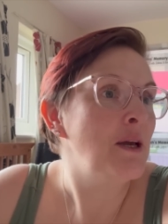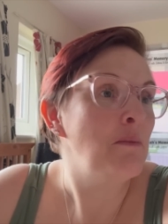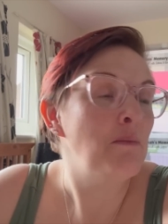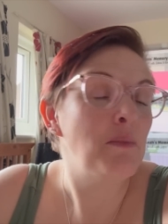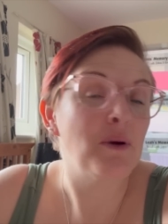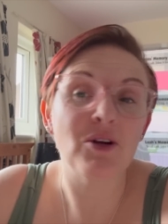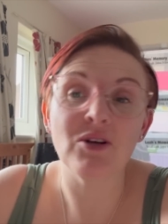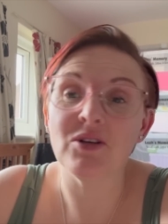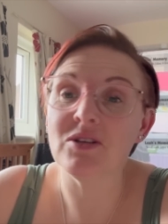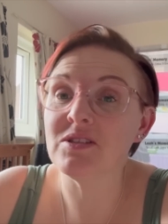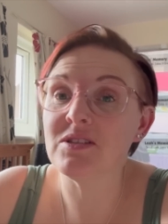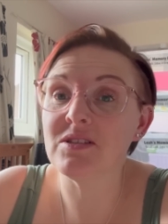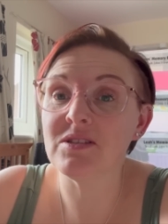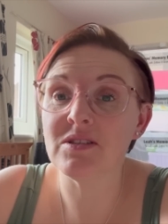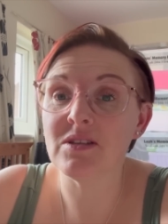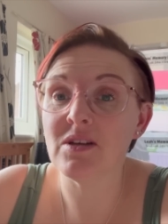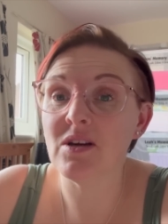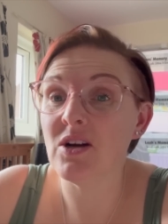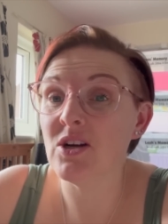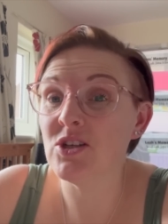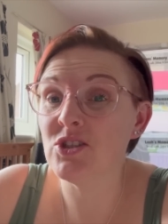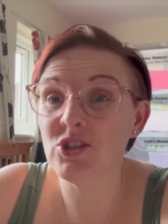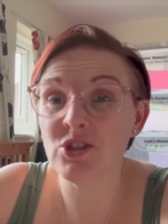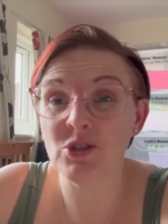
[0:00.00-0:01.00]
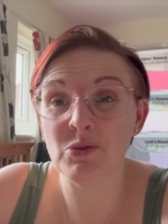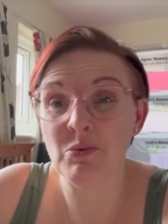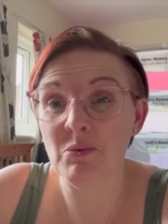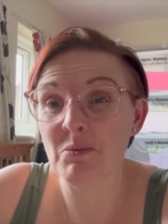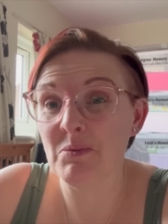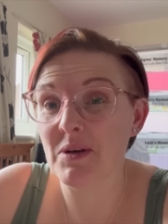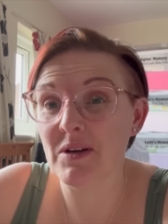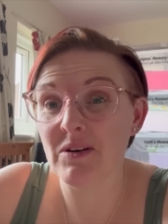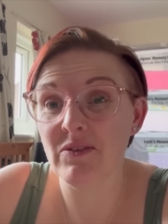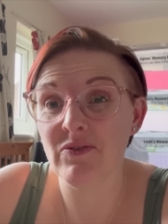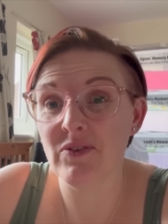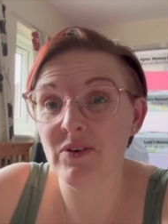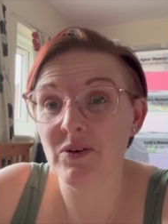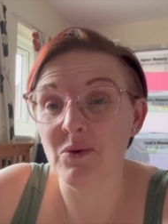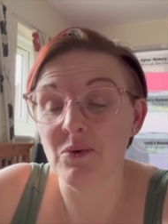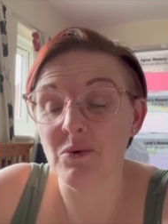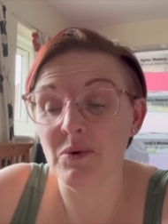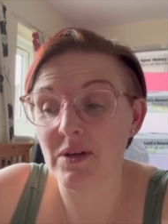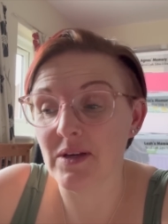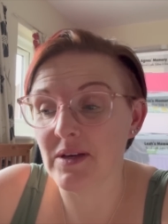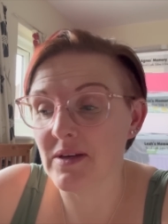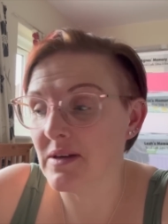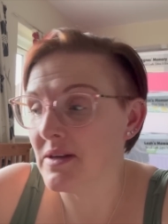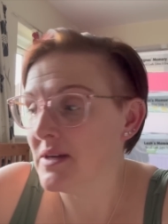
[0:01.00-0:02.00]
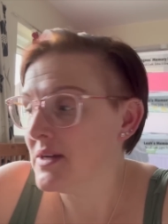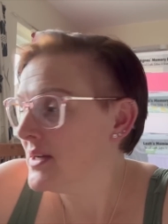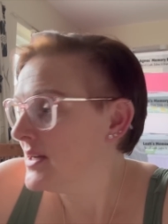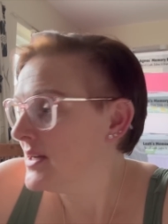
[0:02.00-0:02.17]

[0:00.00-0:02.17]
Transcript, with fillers: because I just wouldn't be able to fit it all in.